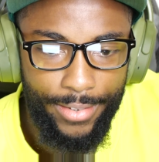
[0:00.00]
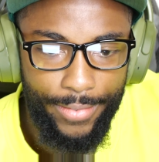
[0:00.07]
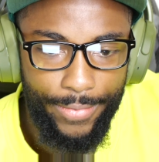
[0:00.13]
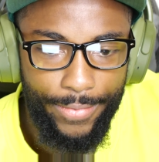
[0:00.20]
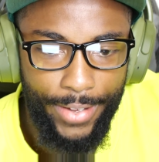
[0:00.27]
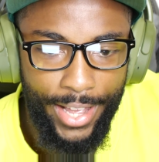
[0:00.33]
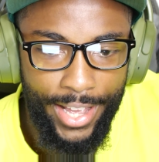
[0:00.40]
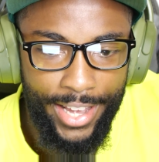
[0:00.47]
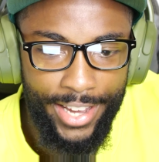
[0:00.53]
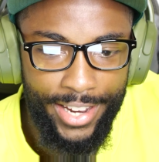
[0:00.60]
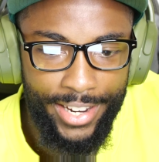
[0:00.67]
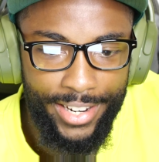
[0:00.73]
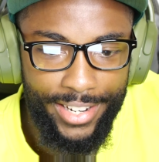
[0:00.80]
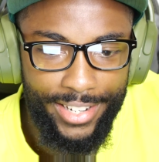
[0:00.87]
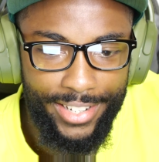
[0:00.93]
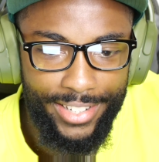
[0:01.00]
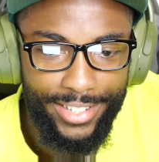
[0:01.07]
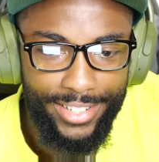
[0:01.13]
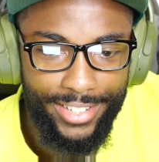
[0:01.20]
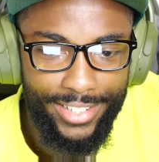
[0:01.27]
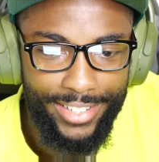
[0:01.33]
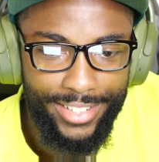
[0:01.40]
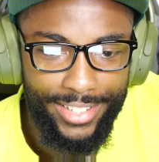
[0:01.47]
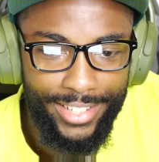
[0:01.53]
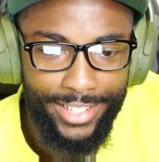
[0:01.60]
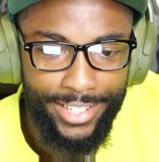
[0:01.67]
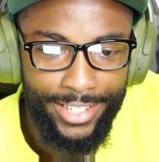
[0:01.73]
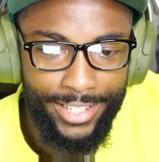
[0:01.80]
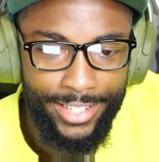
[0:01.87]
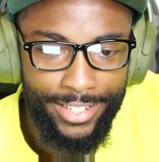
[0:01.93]
Fire,
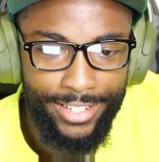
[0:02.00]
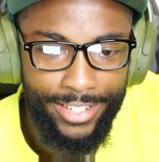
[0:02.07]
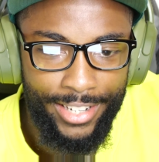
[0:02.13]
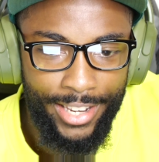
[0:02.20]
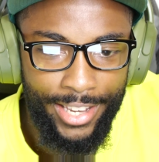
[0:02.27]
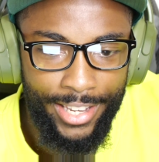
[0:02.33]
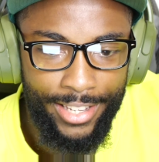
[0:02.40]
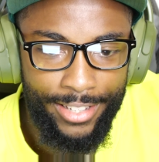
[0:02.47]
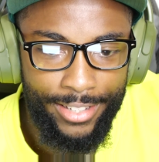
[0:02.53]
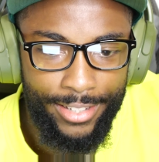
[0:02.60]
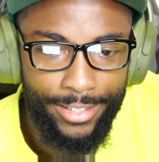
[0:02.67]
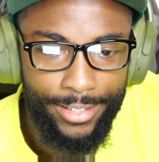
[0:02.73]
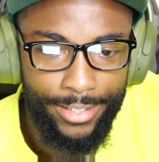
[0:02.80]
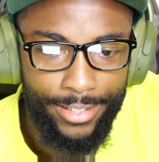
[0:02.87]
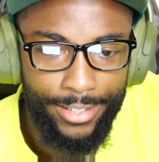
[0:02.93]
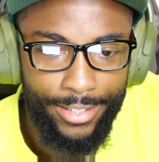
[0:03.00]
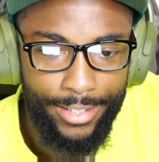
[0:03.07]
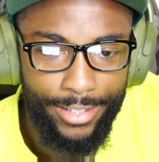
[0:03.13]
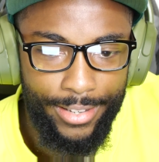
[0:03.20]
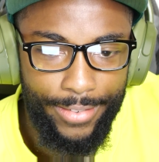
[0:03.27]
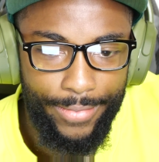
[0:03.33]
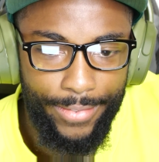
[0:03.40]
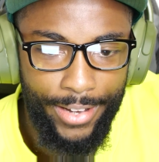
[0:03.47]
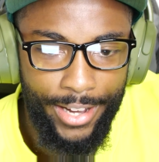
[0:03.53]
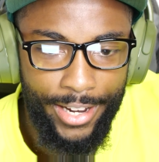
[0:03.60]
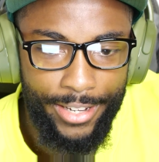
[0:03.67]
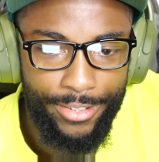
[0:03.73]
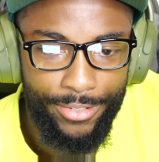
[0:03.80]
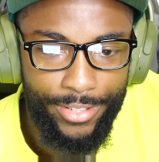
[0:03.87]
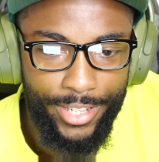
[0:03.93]
Deshay, fire
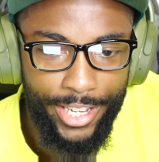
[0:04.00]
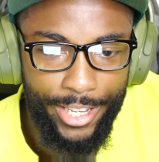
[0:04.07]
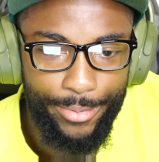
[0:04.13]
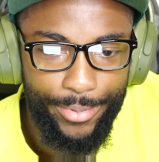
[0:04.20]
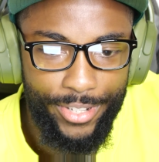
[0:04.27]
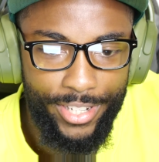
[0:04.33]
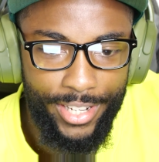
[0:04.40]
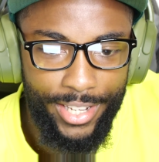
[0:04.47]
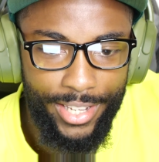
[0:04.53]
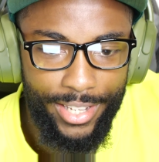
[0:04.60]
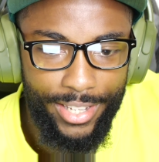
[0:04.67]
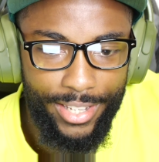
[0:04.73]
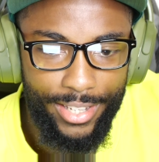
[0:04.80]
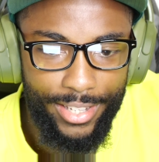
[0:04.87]
you type shit.